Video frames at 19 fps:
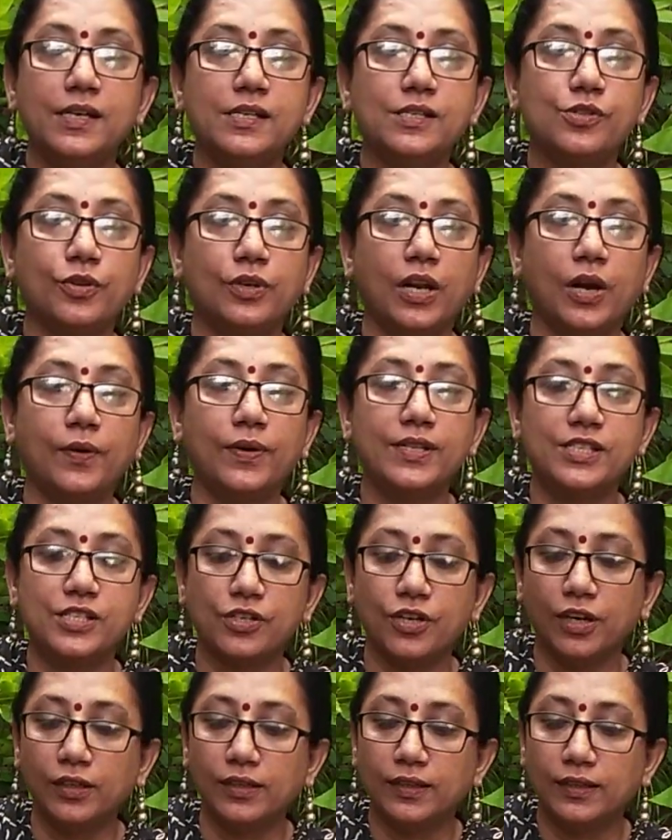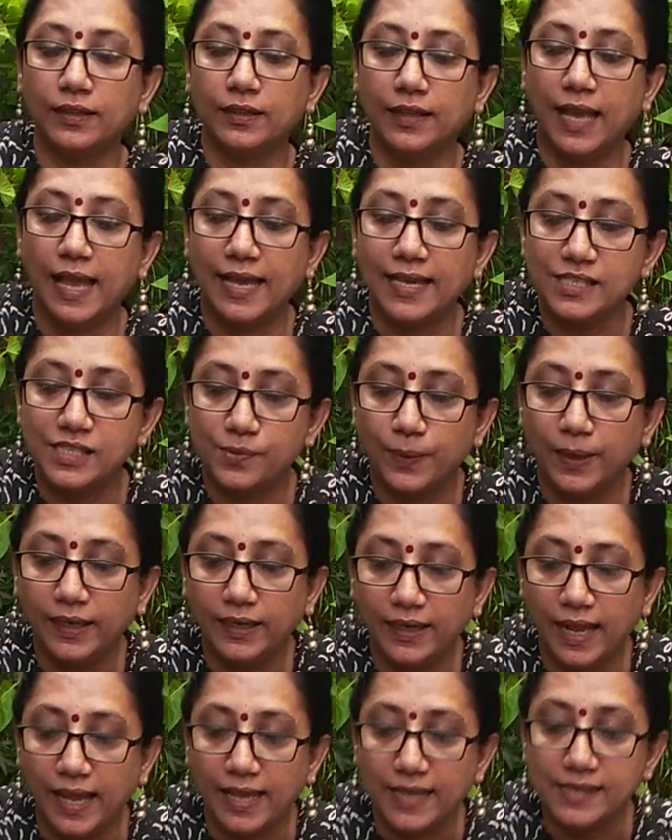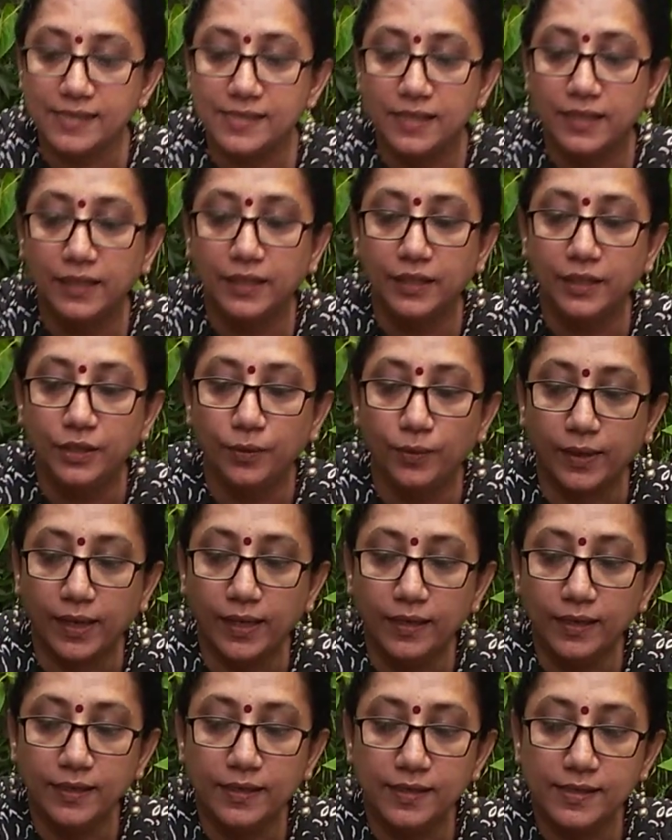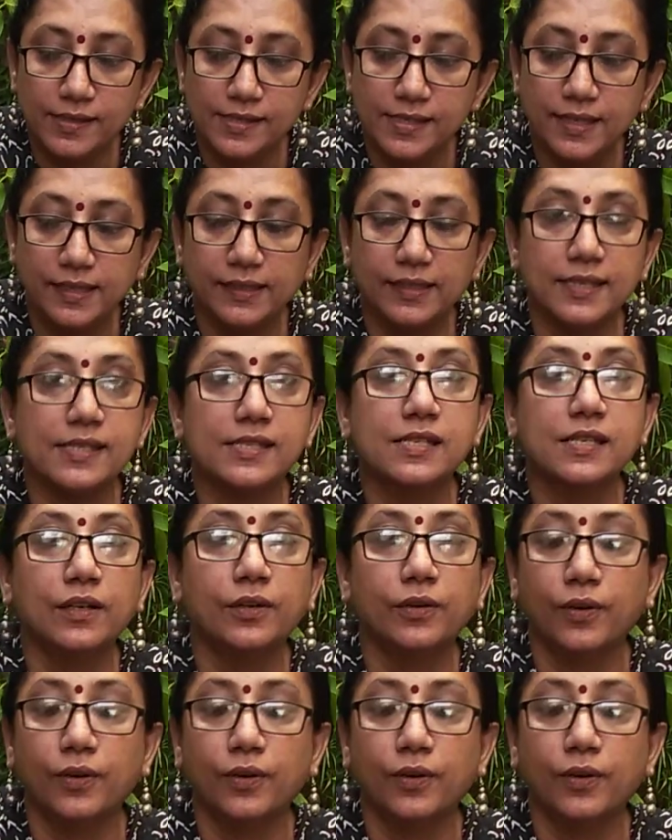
So now it's not as wet as you can see this.